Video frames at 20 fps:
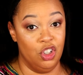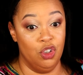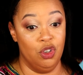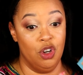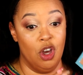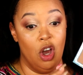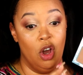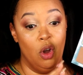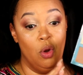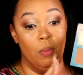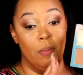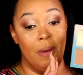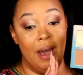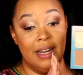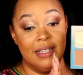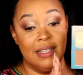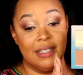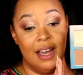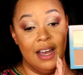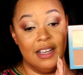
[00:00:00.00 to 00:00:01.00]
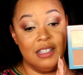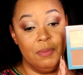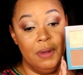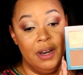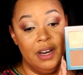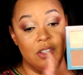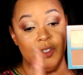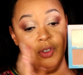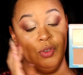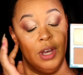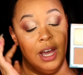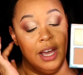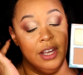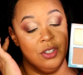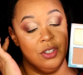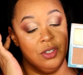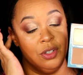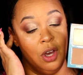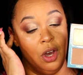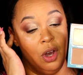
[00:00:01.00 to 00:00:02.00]
You know, Midas Cosmetics, you
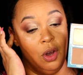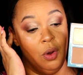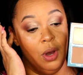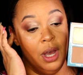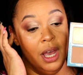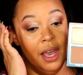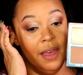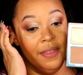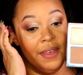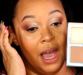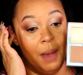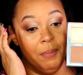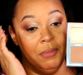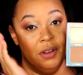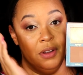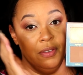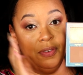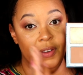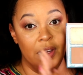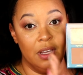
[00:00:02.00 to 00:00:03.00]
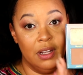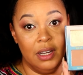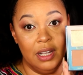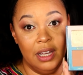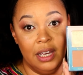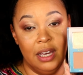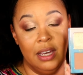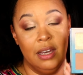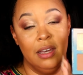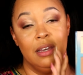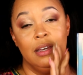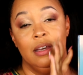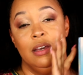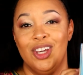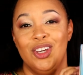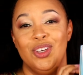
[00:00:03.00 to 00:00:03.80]
guys know that I'm an affiliate.